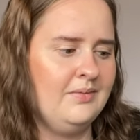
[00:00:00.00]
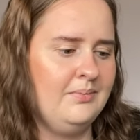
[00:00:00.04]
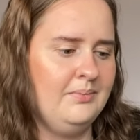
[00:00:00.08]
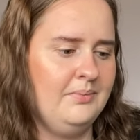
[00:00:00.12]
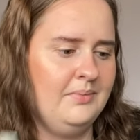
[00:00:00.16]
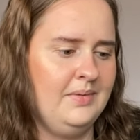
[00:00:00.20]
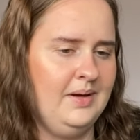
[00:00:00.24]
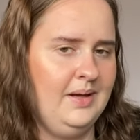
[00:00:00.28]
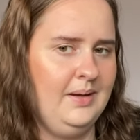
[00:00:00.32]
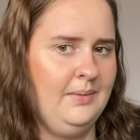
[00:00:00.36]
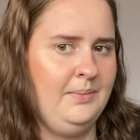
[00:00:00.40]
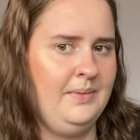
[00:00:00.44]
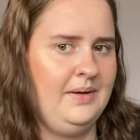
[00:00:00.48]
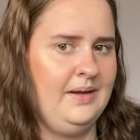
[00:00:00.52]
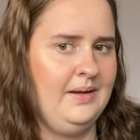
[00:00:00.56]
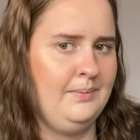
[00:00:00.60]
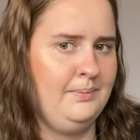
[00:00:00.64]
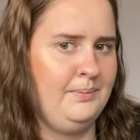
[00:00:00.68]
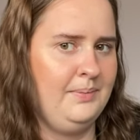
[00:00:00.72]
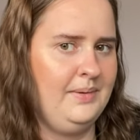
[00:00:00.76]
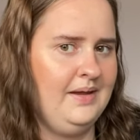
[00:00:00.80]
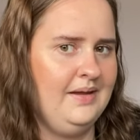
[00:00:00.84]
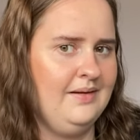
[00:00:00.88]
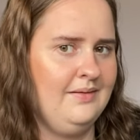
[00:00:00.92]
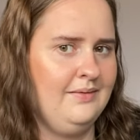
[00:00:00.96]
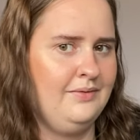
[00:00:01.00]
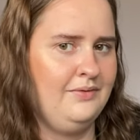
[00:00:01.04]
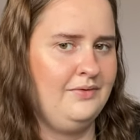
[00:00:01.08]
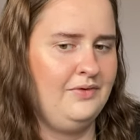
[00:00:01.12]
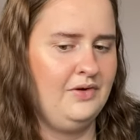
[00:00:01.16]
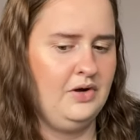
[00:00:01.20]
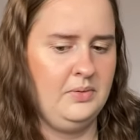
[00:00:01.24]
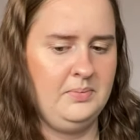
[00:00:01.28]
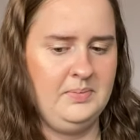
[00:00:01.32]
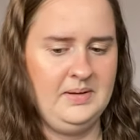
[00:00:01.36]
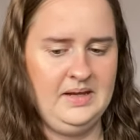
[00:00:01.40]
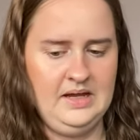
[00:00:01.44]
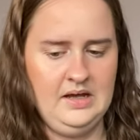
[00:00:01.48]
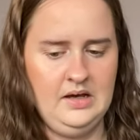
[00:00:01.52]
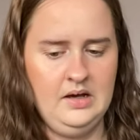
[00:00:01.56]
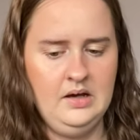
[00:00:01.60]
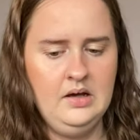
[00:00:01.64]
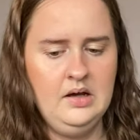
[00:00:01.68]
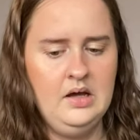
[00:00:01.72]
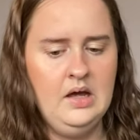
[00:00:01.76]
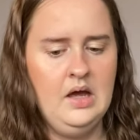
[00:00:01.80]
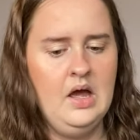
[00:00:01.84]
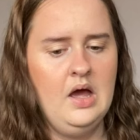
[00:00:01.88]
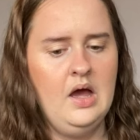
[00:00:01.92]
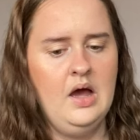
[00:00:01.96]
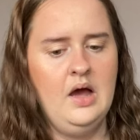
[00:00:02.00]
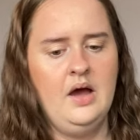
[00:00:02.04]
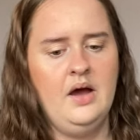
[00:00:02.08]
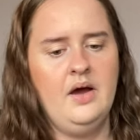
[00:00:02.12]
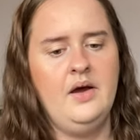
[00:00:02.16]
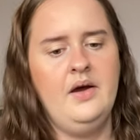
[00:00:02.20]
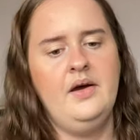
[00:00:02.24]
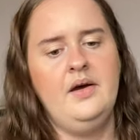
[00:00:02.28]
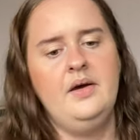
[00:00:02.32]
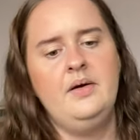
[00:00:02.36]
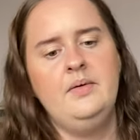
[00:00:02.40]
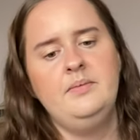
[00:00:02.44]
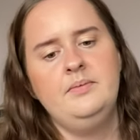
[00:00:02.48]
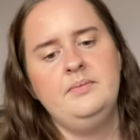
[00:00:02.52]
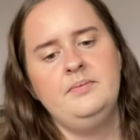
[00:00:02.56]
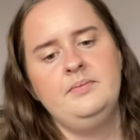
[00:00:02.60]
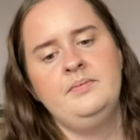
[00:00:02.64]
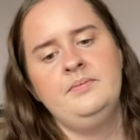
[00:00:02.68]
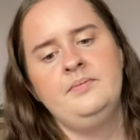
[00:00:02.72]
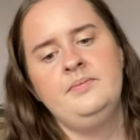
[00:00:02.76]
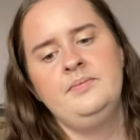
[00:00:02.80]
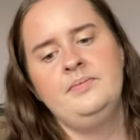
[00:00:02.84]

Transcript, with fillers: might be a bit floppier, um,